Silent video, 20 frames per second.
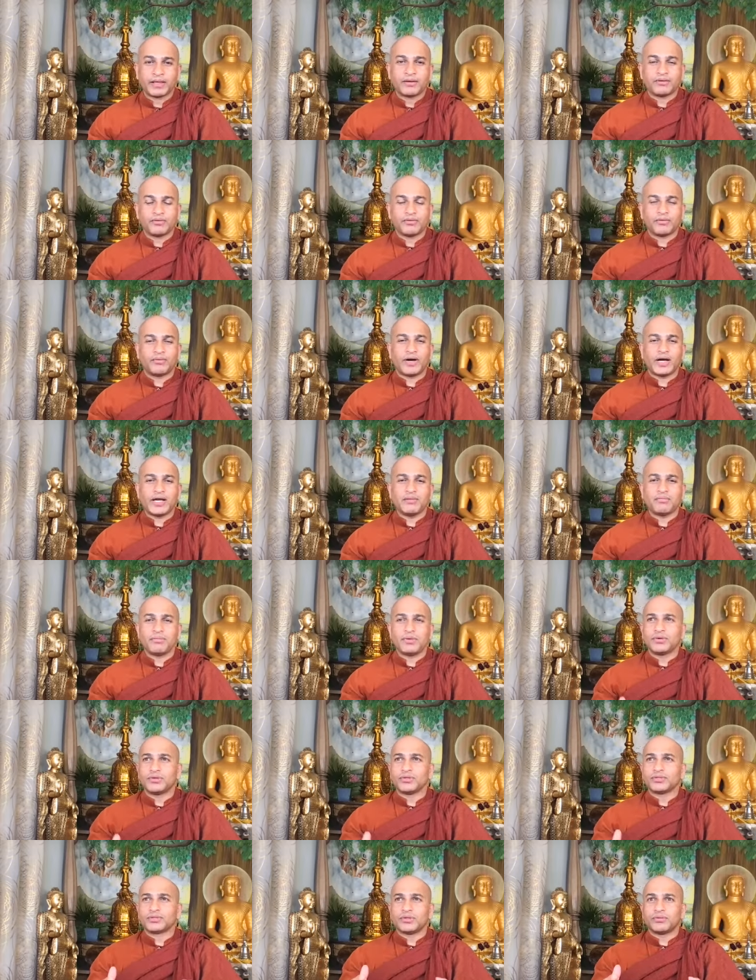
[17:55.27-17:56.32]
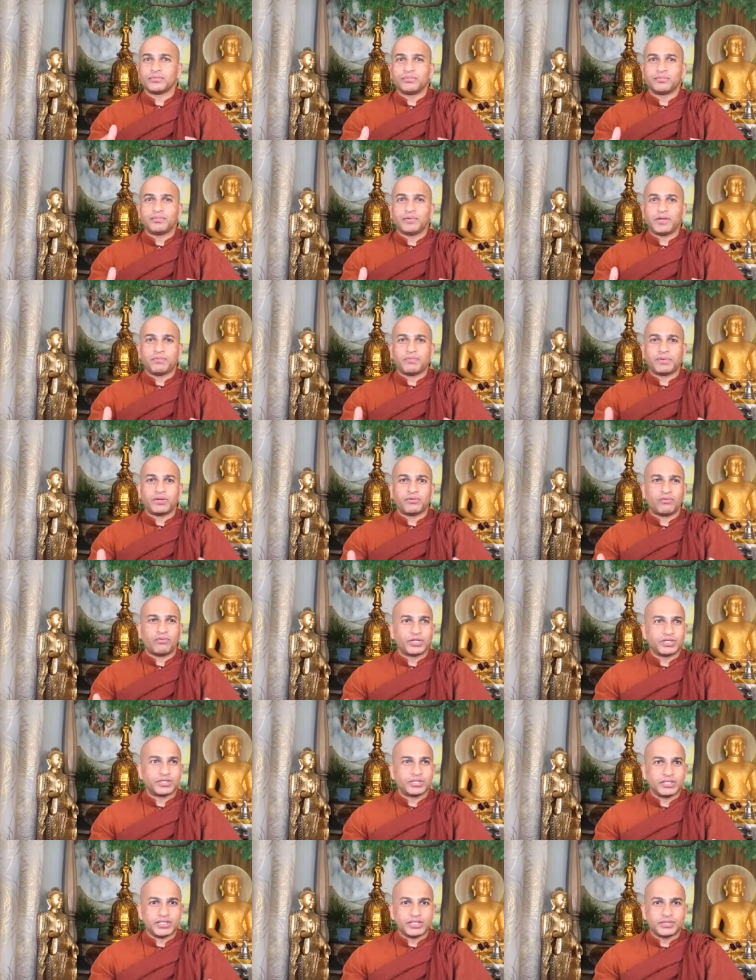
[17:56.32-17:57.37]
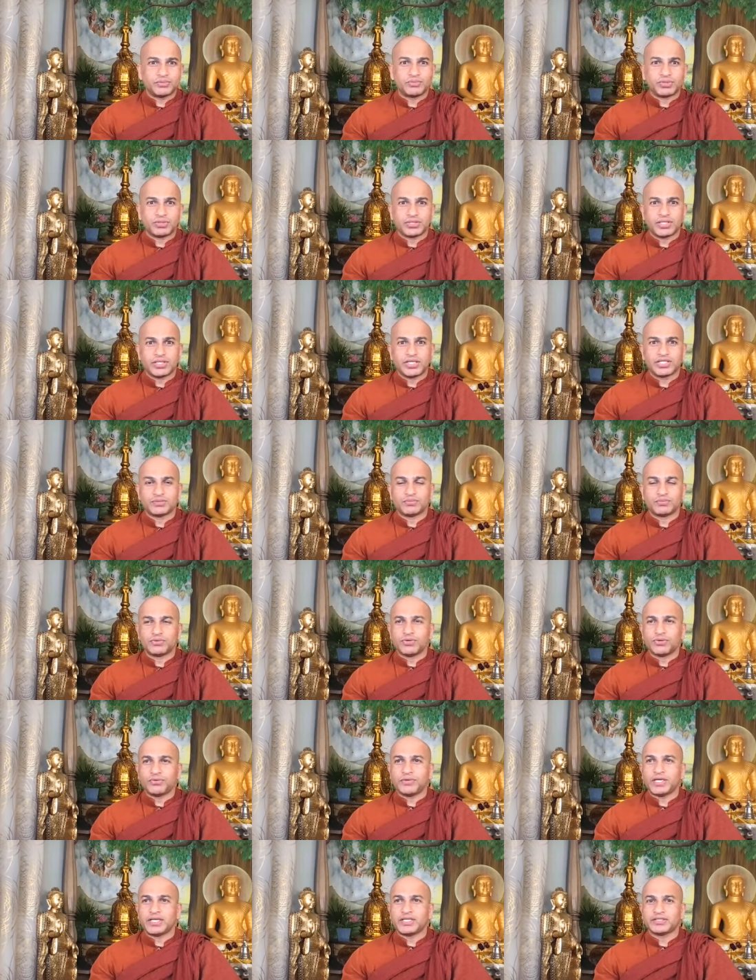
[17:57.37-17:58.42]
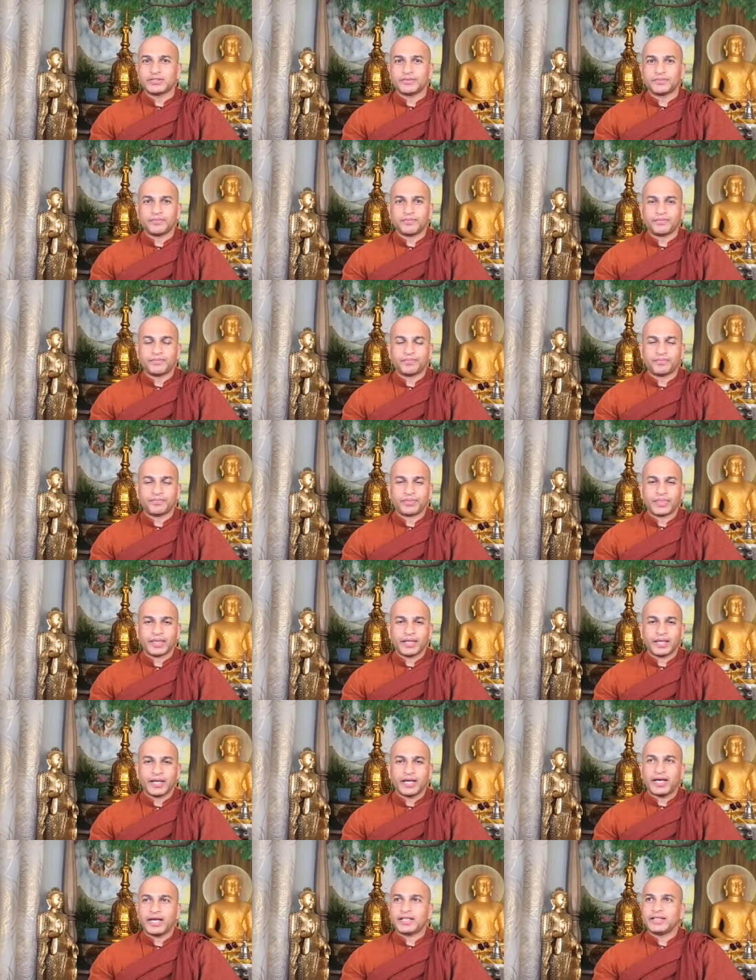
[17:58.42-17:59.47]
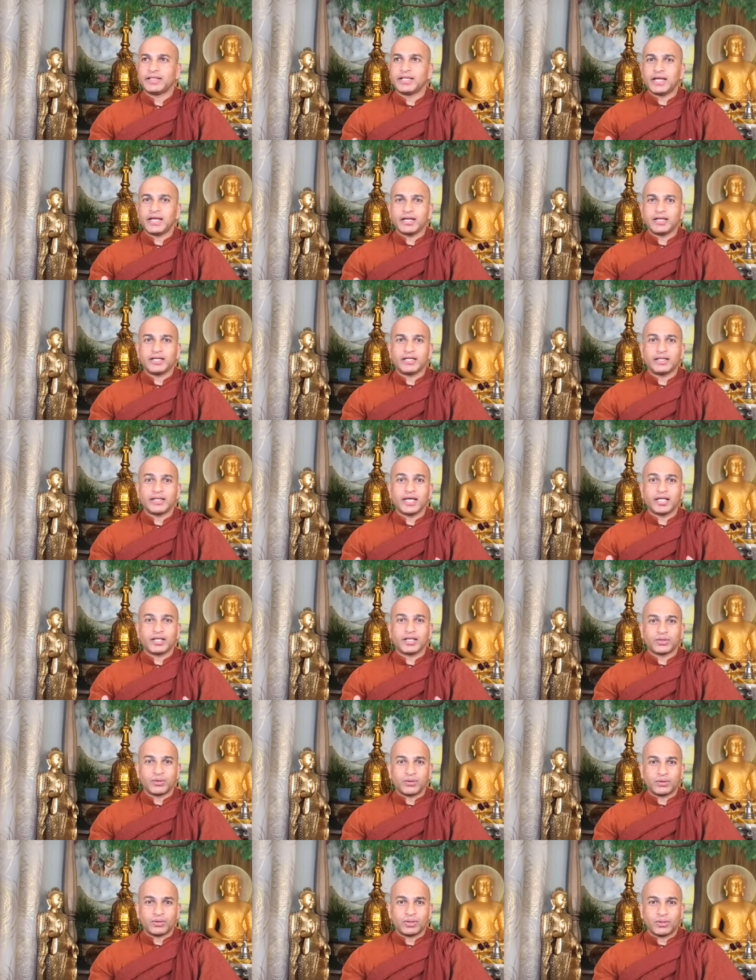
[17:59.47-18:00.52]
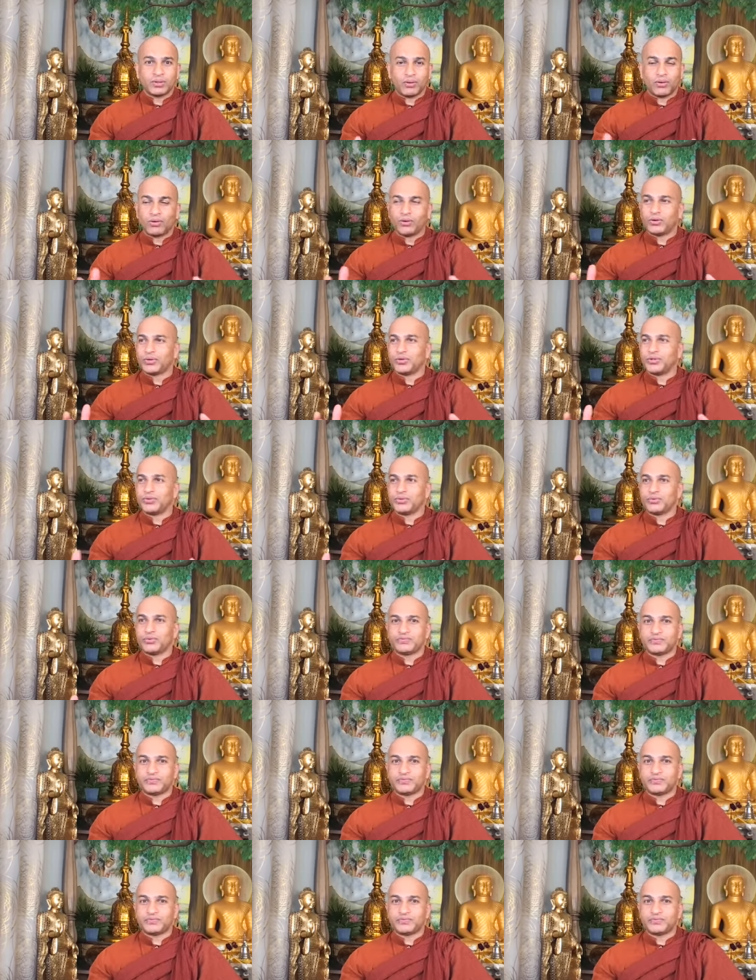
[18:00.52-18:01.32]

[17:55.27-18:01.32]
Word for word: Uh, why? Because of people watch these Bruce Lee's movies and then they thought, oh, you